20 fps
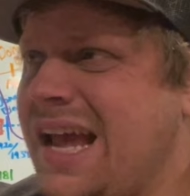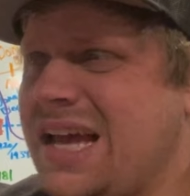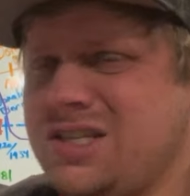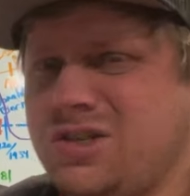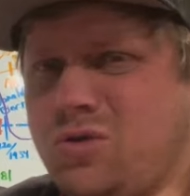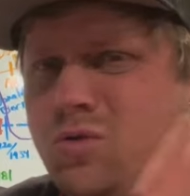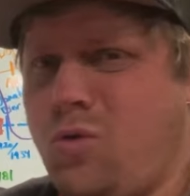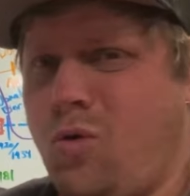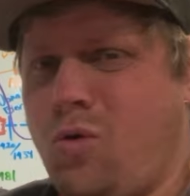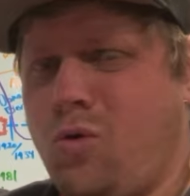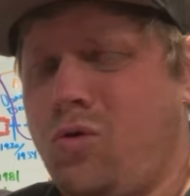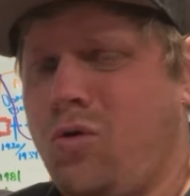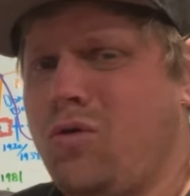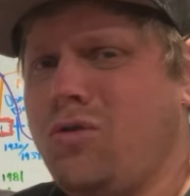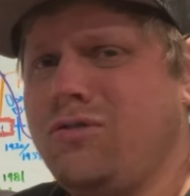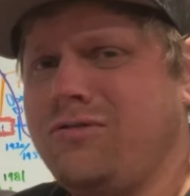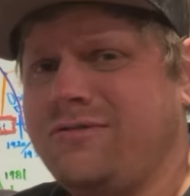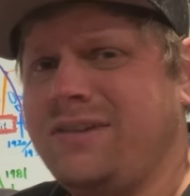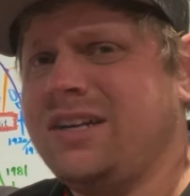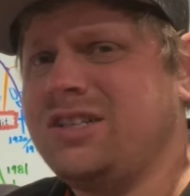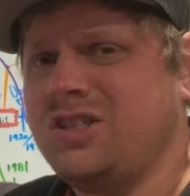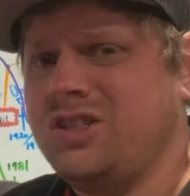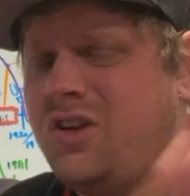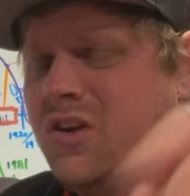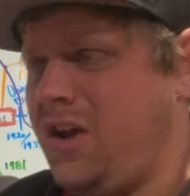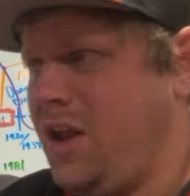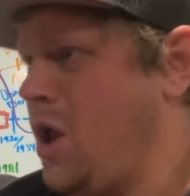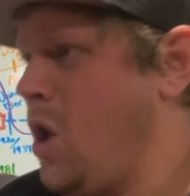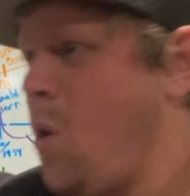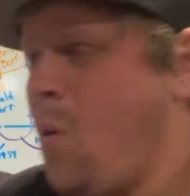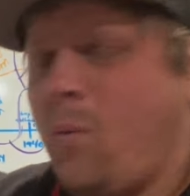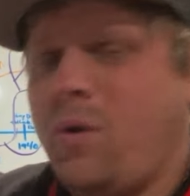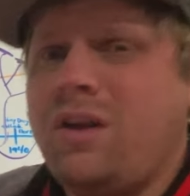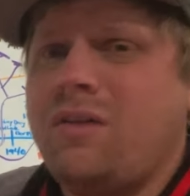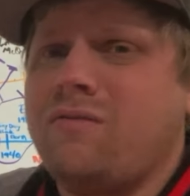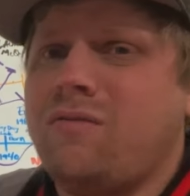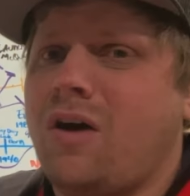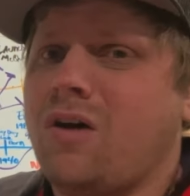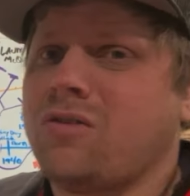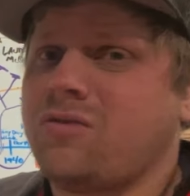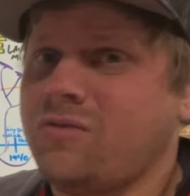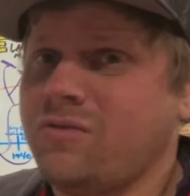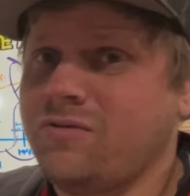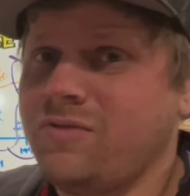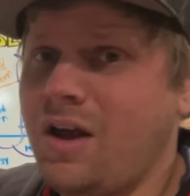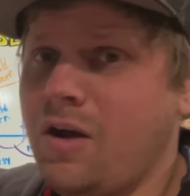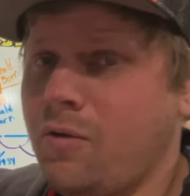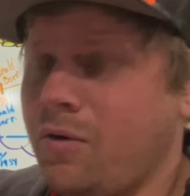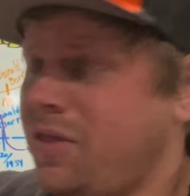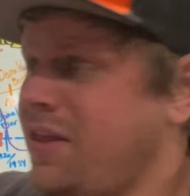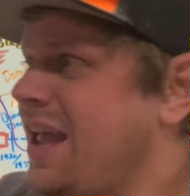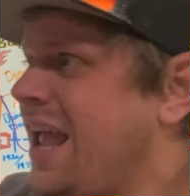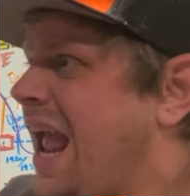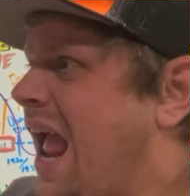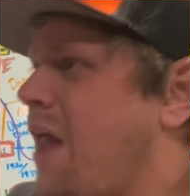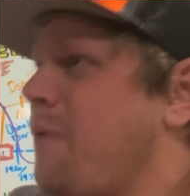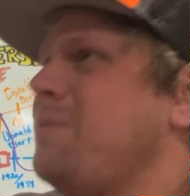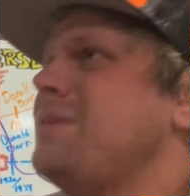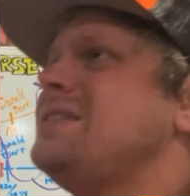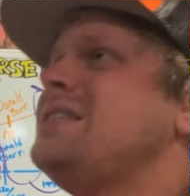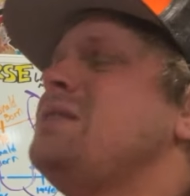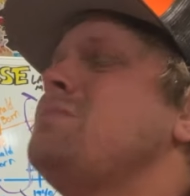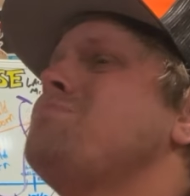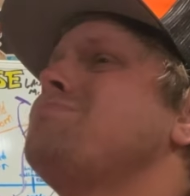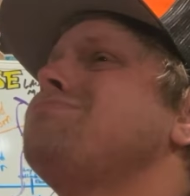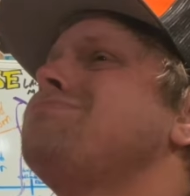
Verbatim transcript: as a quote-unquote legendary one evolves from Growlithe, and we see